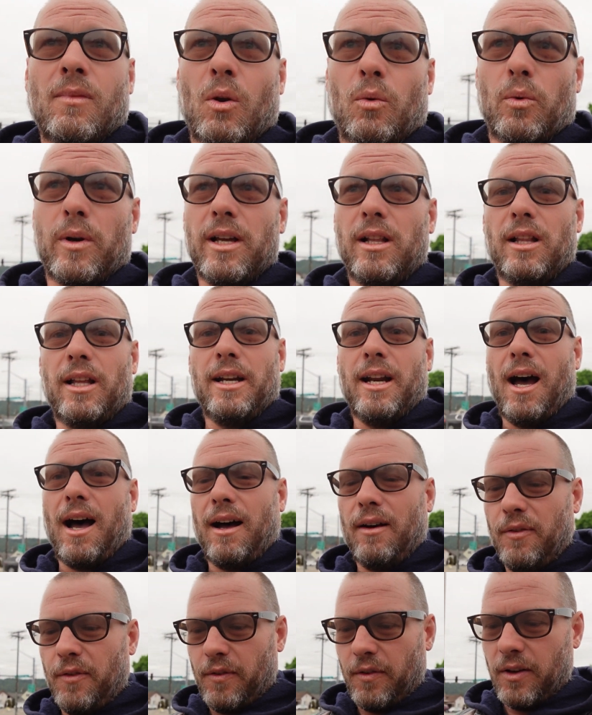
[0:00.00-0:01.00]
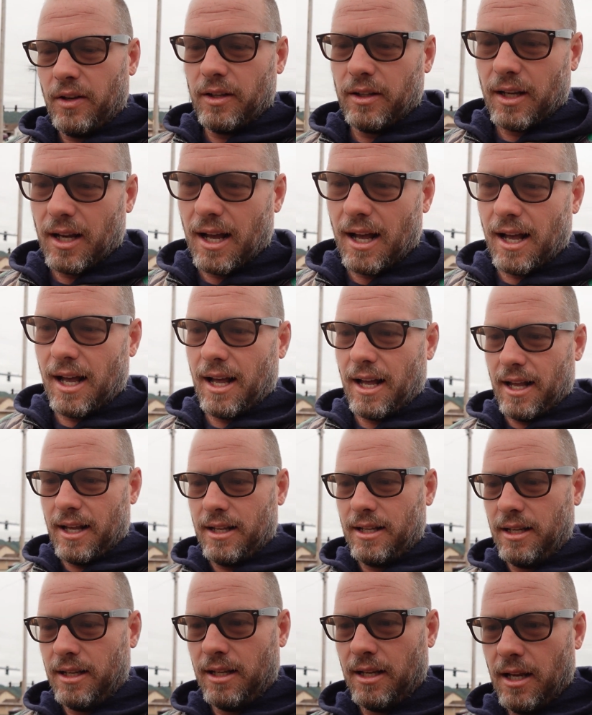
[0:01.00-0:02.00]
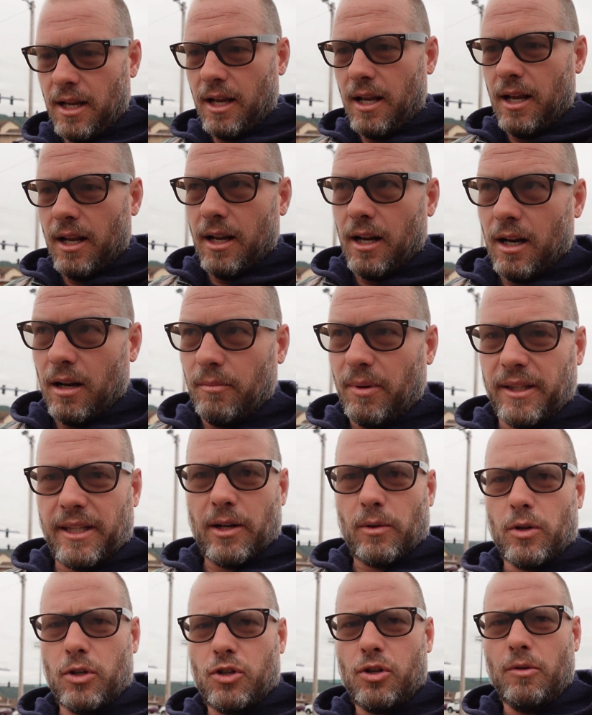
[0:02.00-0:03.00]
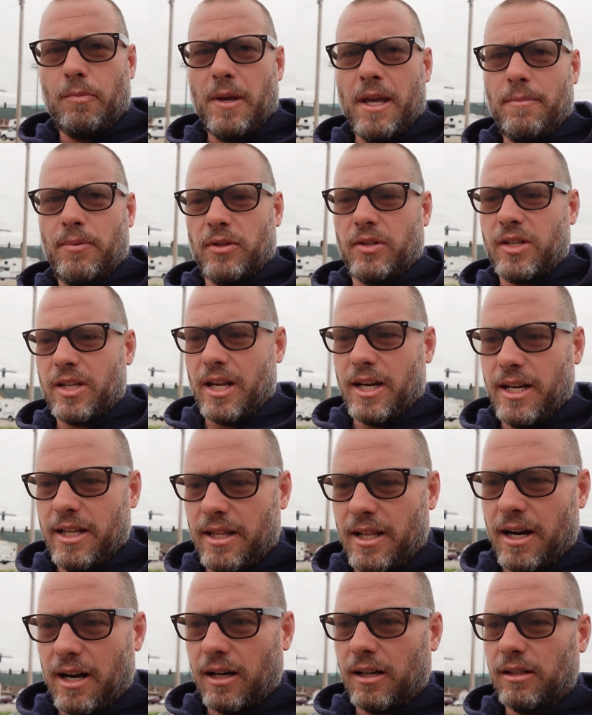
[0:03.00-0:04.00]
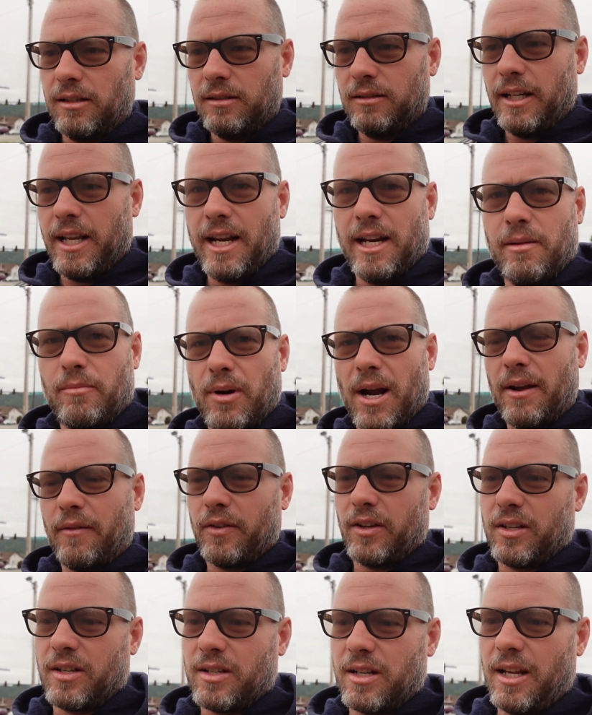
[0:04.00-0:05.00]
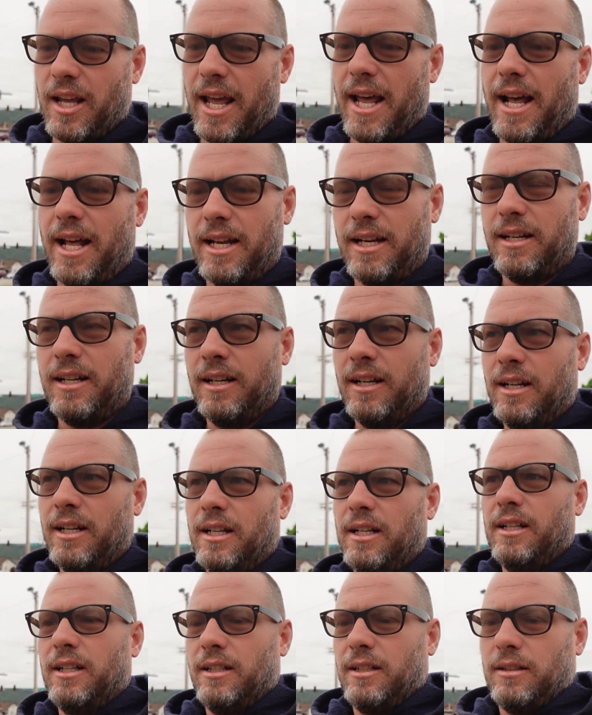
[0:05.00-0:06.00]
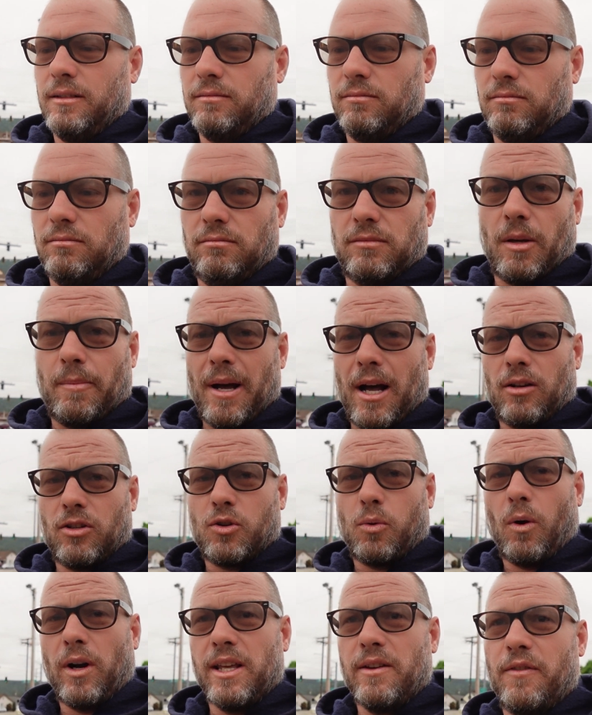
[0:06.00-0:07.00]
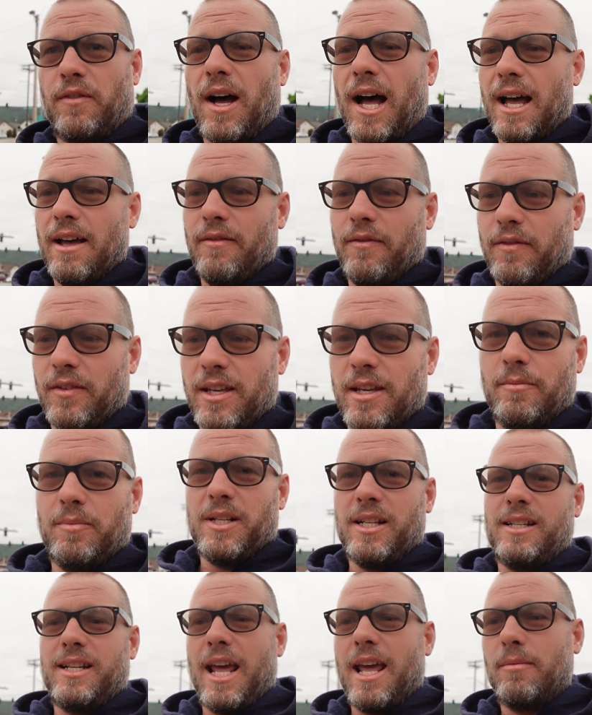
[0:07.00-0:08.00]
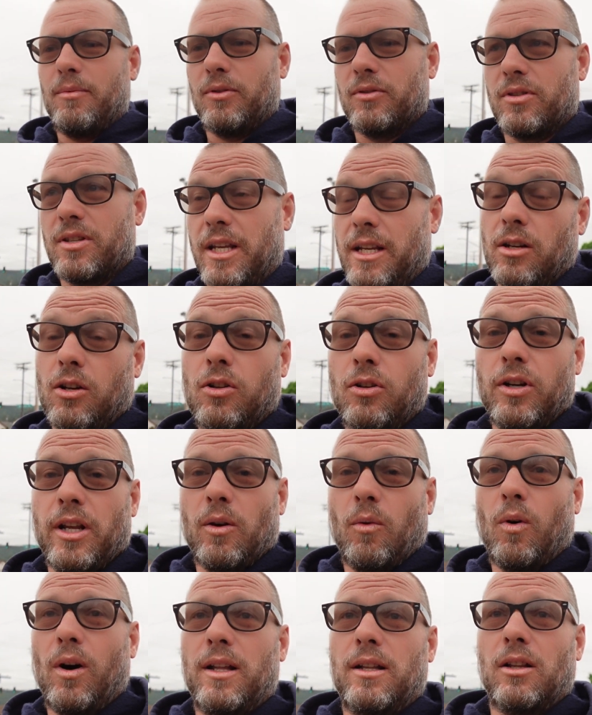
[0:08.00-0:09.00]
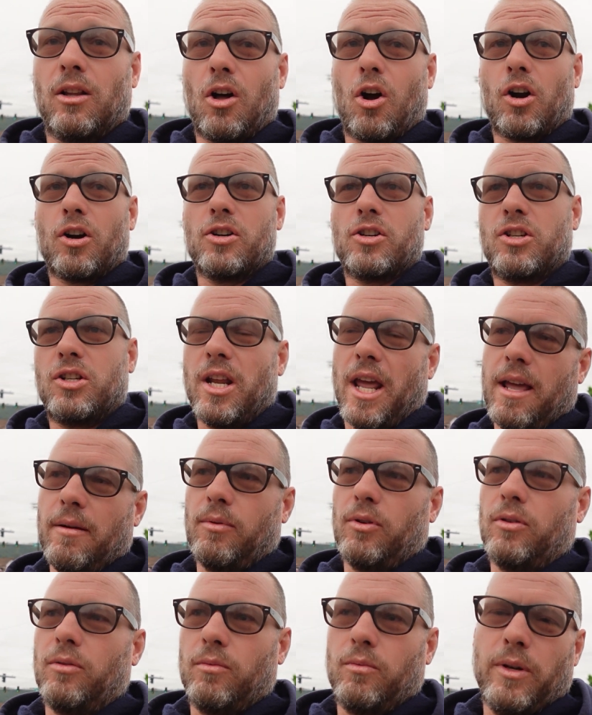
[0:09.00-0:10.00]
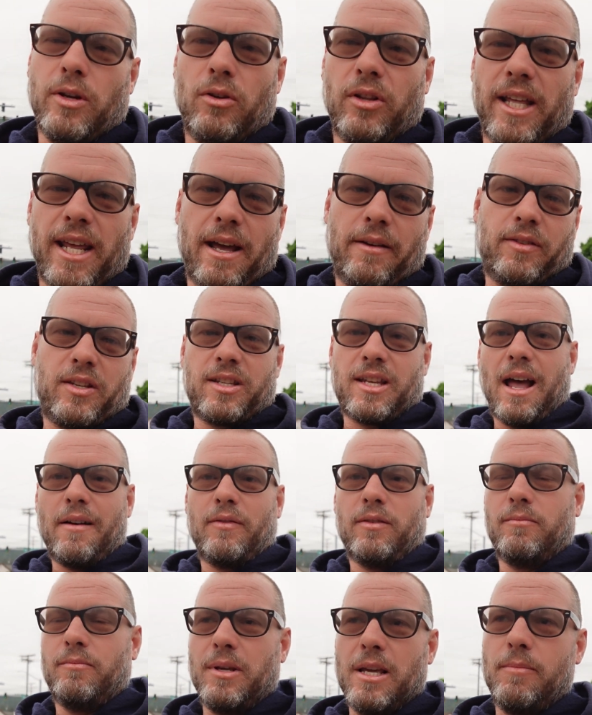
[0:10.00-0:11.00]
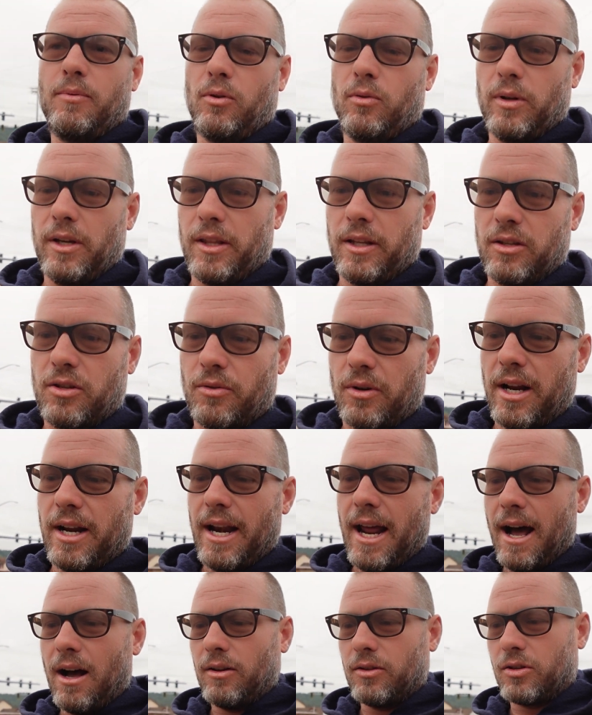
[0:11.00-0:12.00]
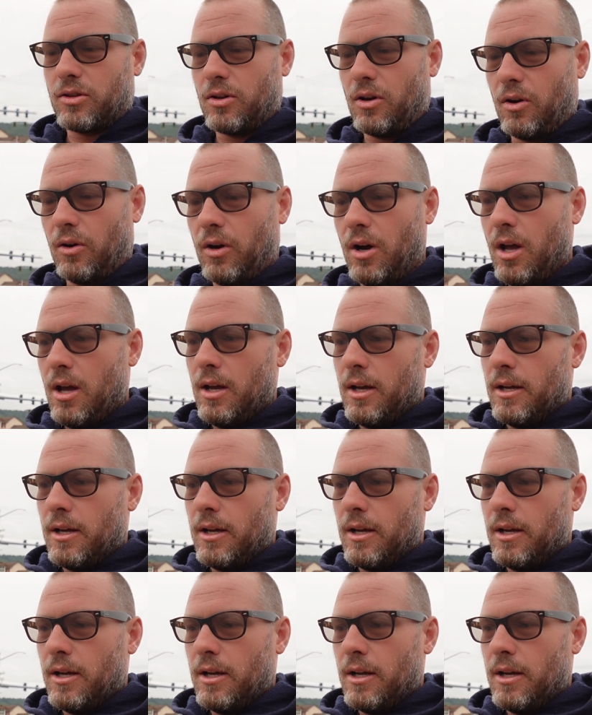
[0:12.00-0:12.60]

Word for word: real enough. Uh, but there were two people sitting in there eating breakfast and about 25 empty tables, including one large table. We only have seven people with us right now, so